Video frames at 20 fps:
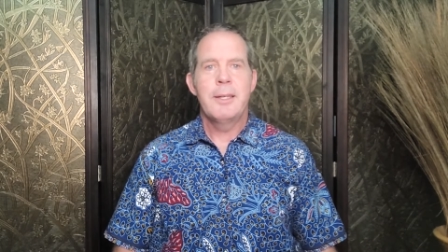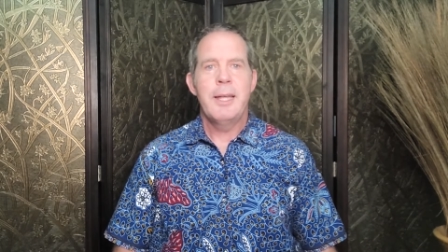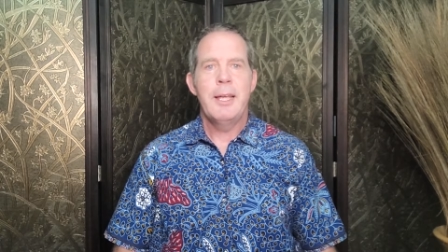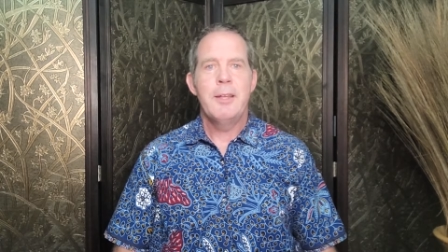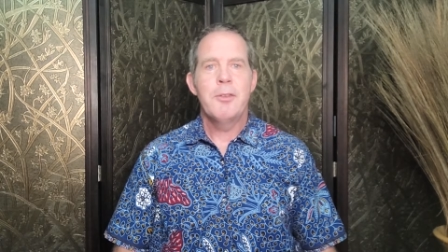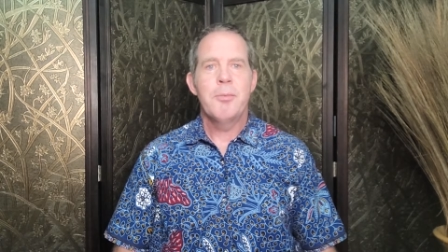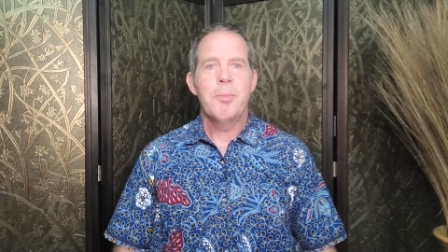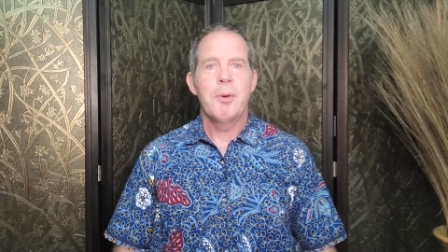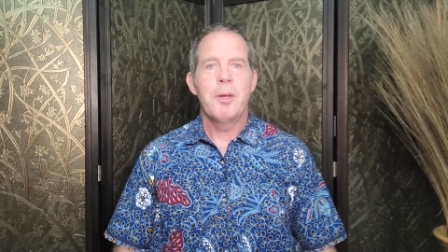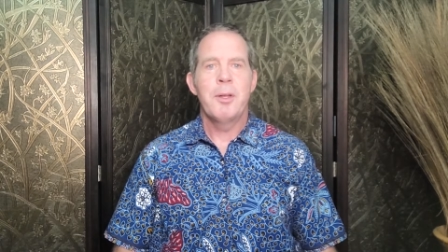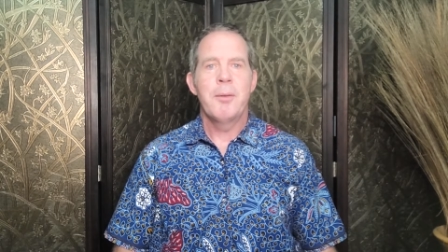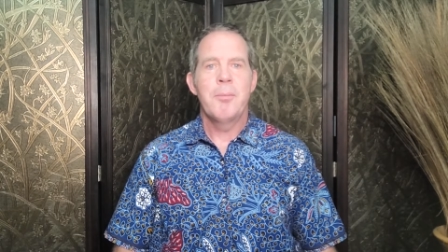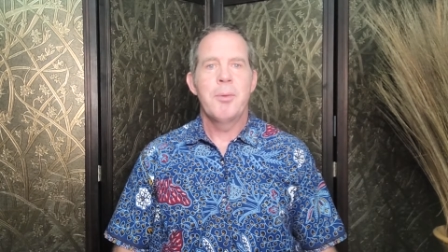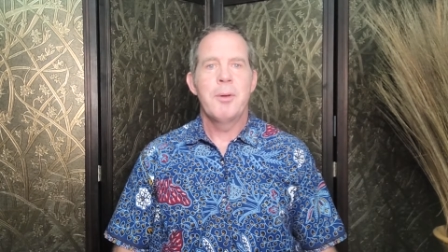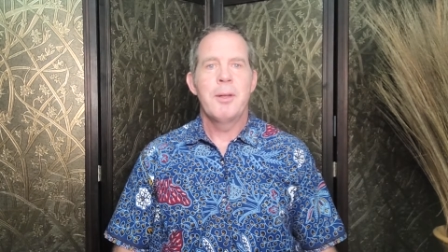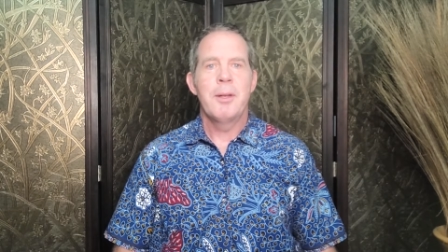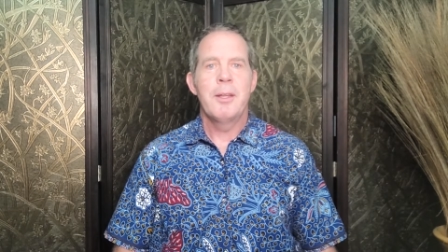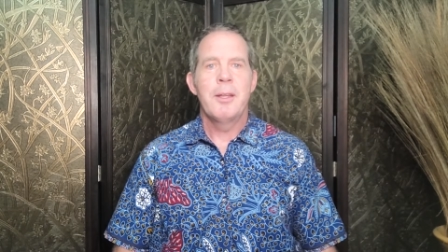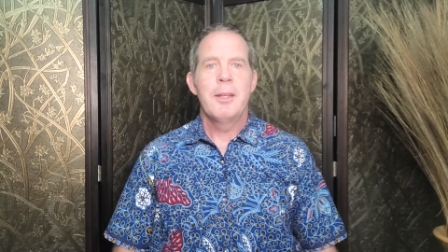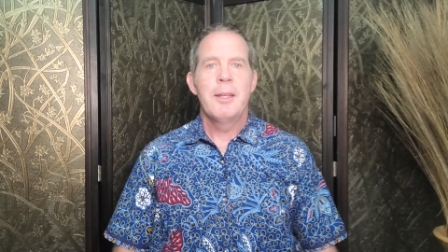taste bud.
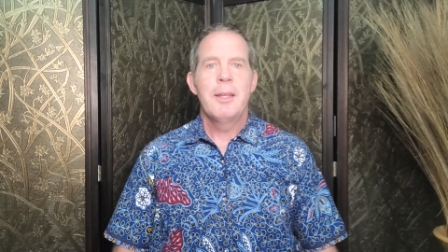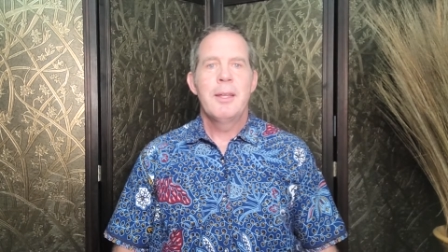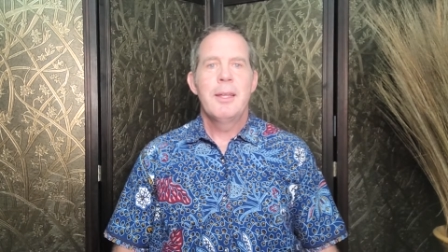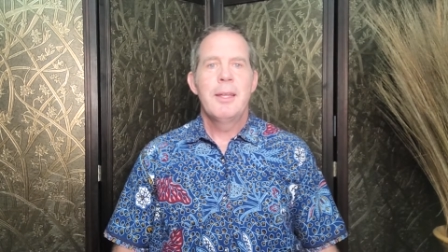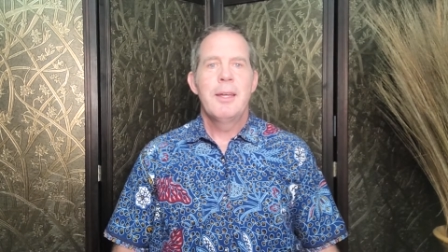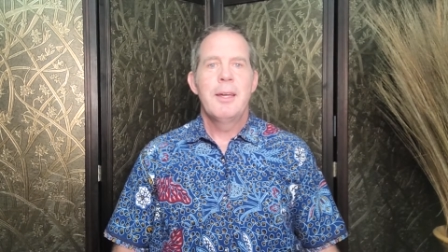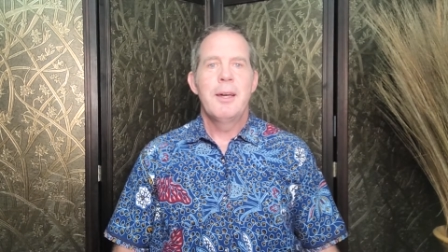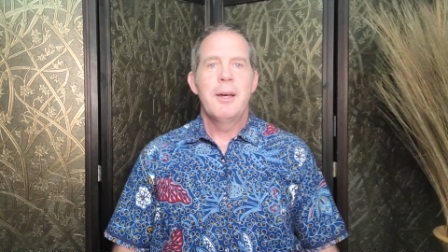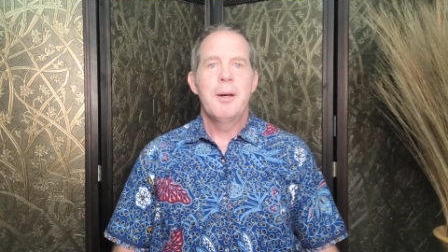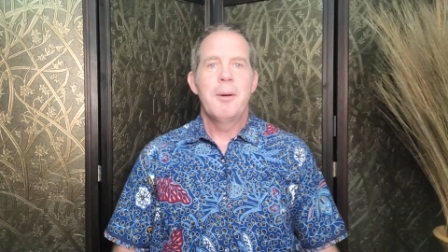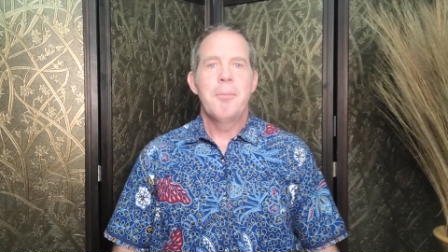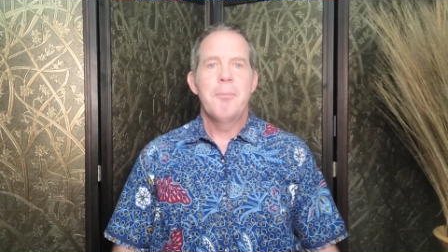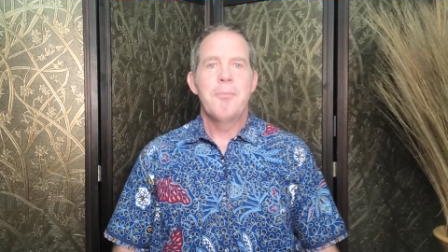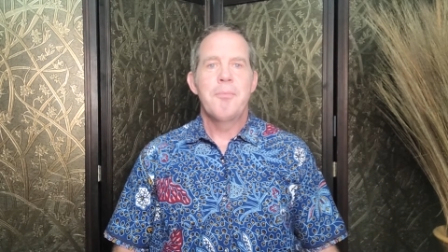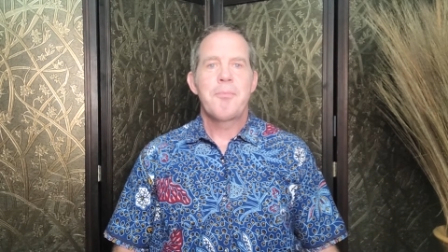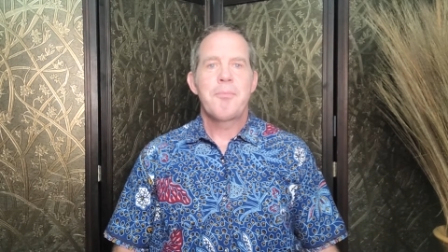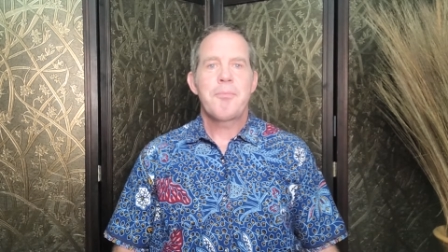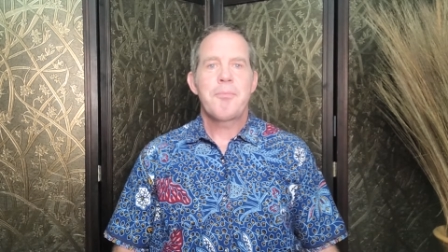But um,